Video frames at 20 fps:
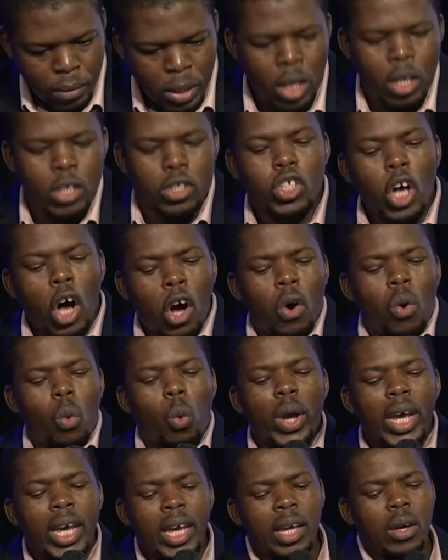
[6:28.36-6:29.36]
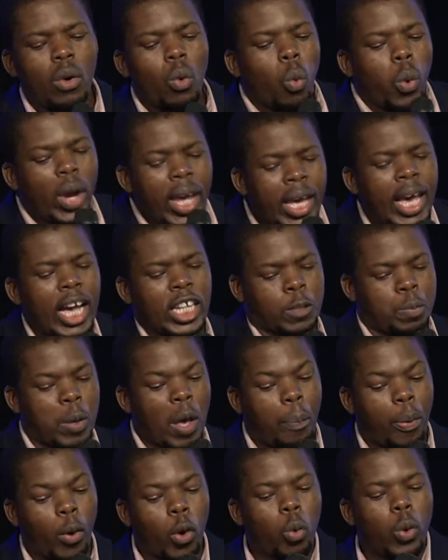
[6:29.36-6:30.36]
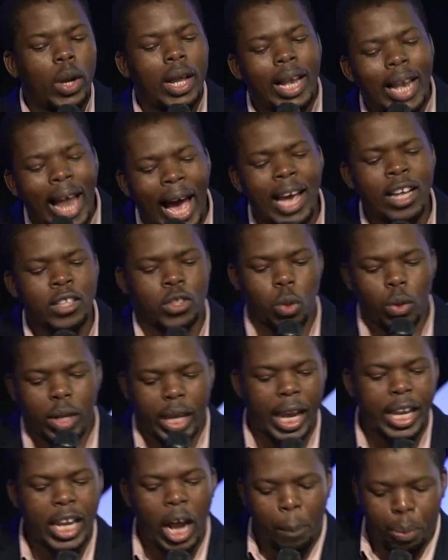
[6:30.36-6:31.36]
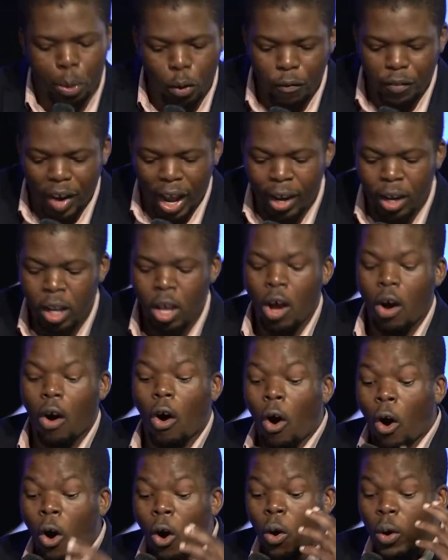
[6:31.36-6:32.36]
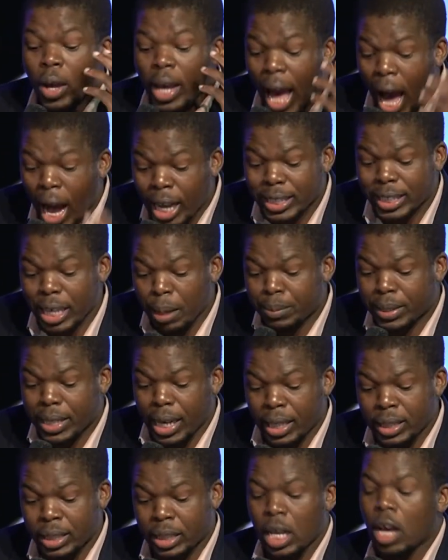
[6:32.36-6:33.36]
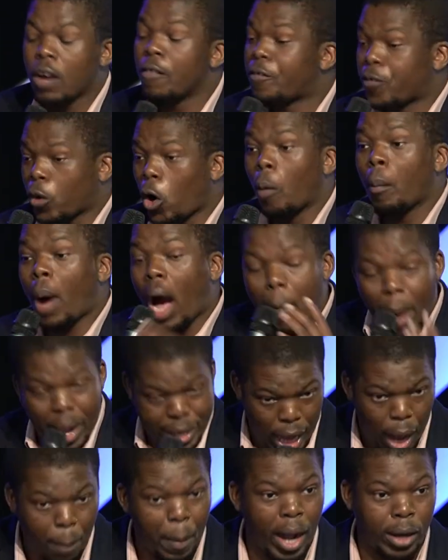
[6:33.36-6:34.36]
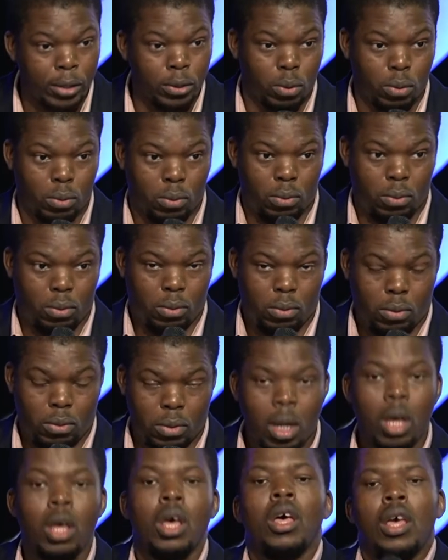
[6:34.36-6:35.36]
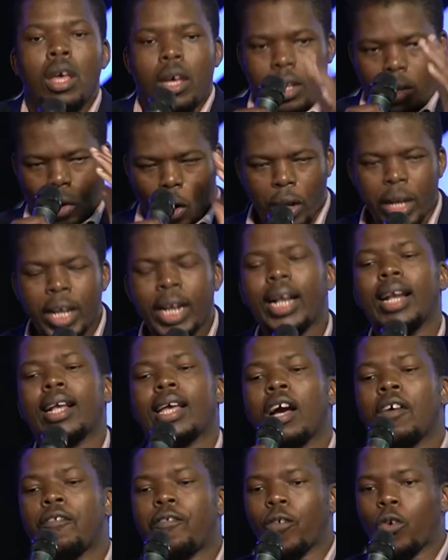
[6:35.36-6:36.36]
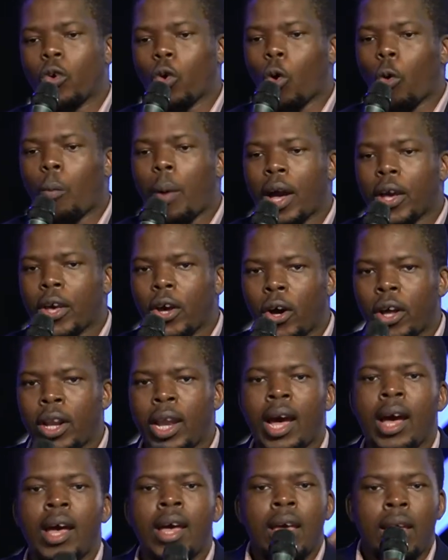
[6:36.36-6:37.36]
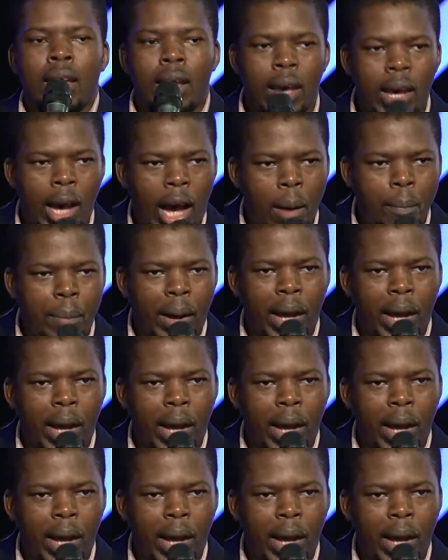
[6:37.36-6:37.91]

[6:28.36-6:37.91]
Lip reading: So we as people, we lie to gain approval or acceptance from abanye abantu. Khona iklikhe engifuna ukuba kuyona ehamba